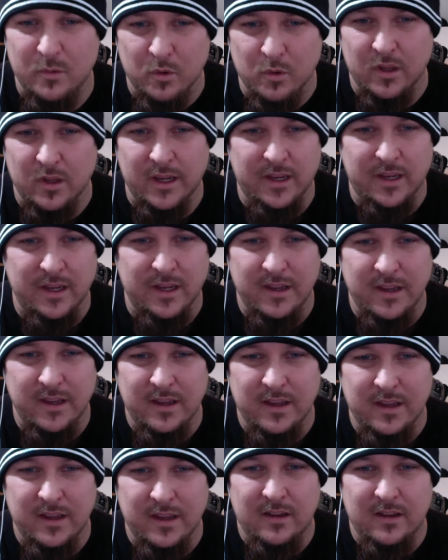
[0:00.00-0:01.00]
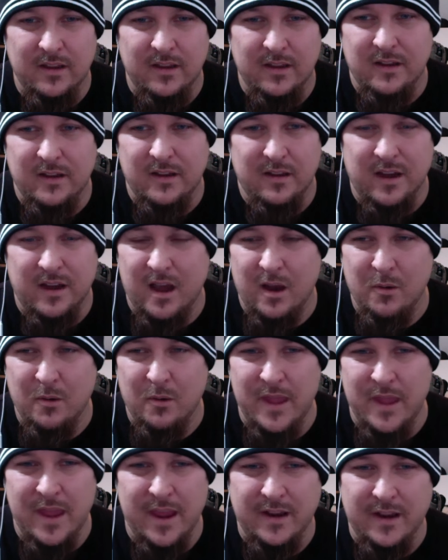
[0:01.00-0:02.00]
like, how in
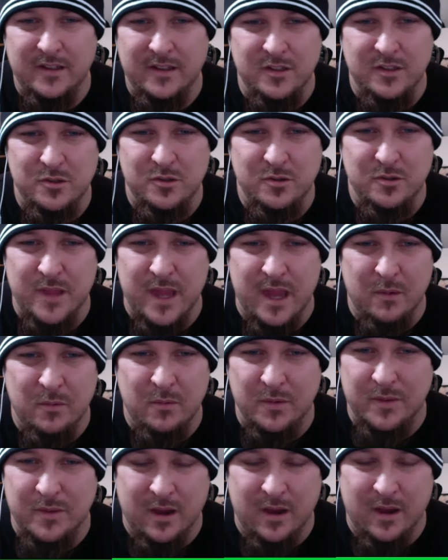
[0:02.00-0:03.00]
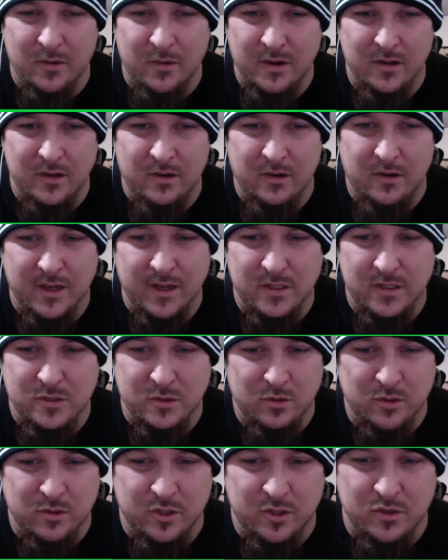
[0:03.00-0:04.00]
the heck did you do that without,
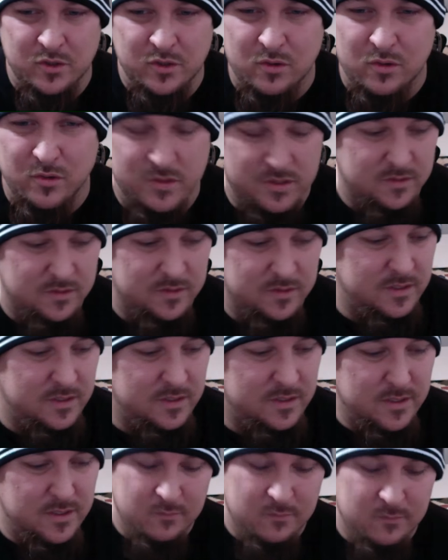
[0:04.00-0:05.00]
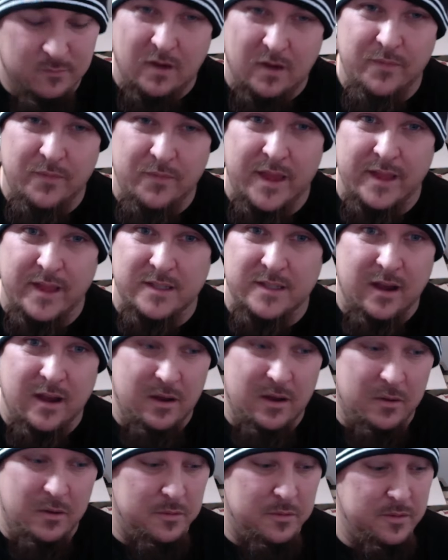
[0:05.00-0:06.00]
external controls? Well, that's
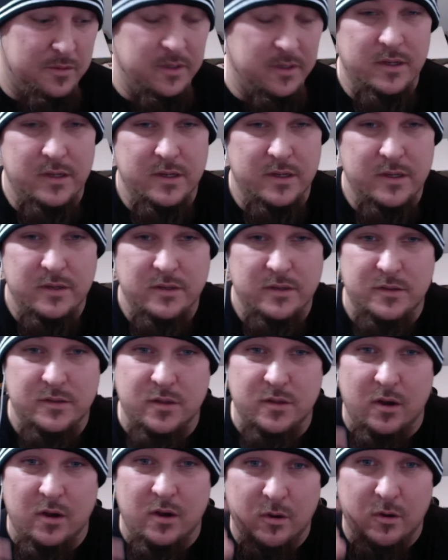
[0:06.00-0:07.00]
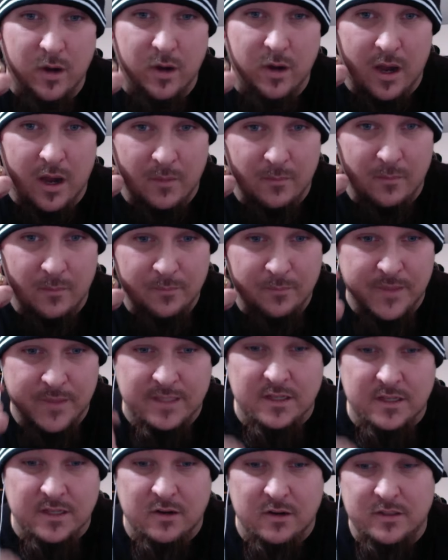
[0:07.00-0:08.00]
how. So
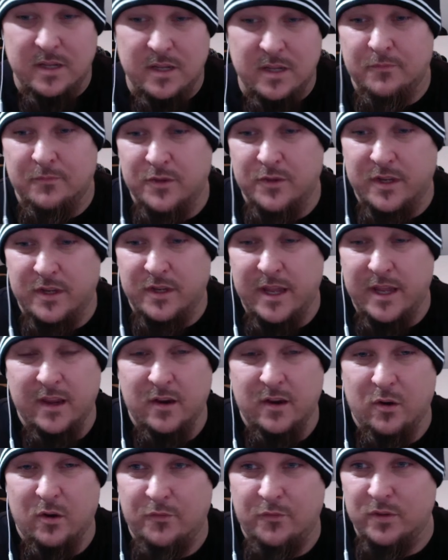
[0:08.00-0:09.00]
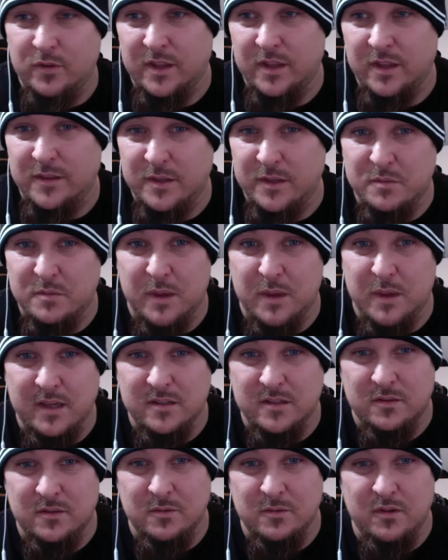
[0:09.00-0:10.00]
that's our tip for the day. Hopefully this makes
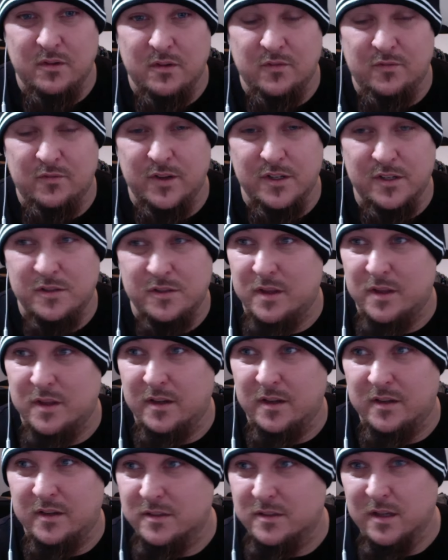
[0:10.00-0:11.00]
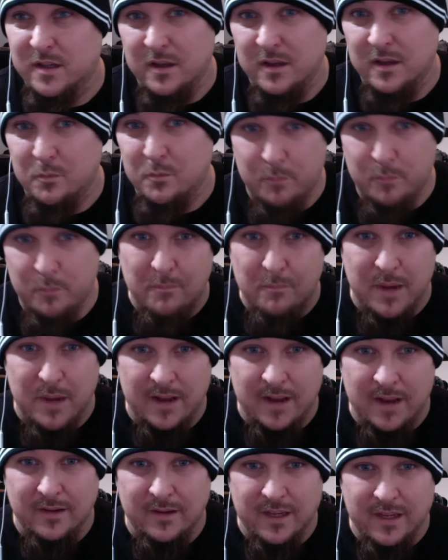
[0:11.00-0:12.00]
it through to the finished thing, because Bob
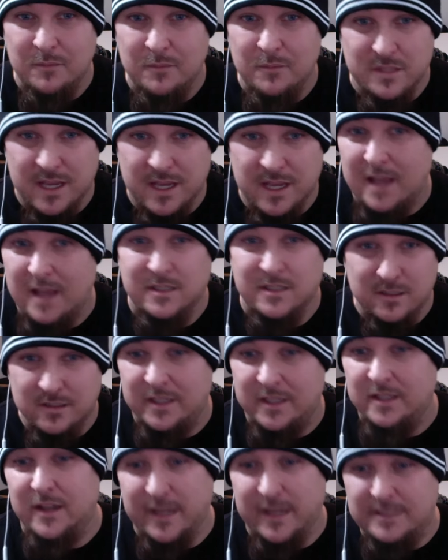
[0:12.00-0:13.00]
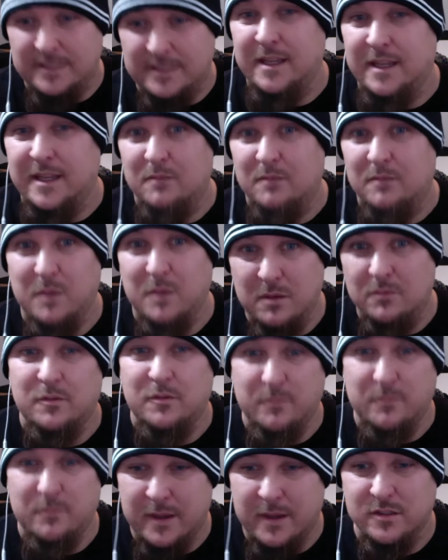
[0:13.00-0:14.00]
Panic keeps constantly dinging me
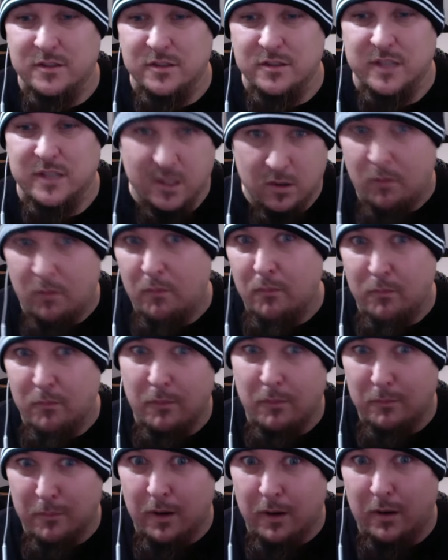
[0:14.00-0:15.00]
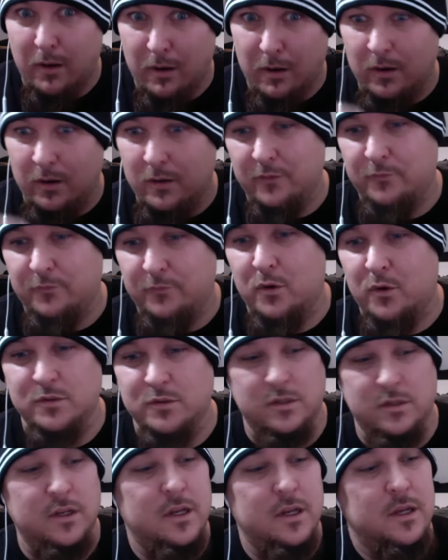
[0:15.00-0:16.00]
with messages saying, "Oh, you're
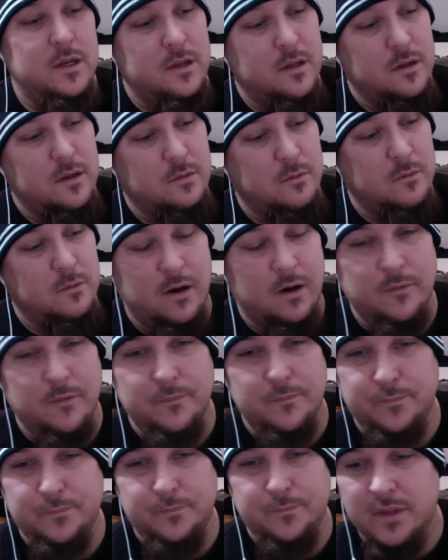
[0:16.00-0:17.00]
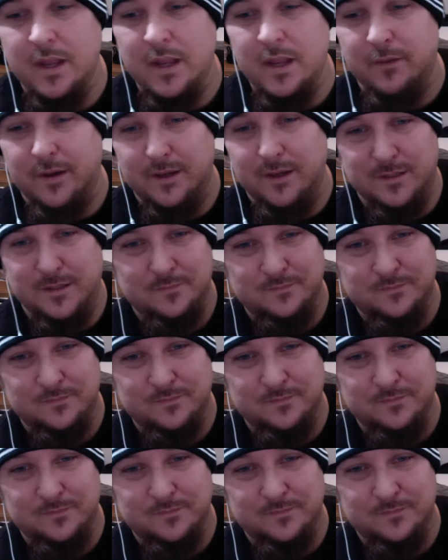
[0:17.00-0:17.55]
frozen." Well, anyways,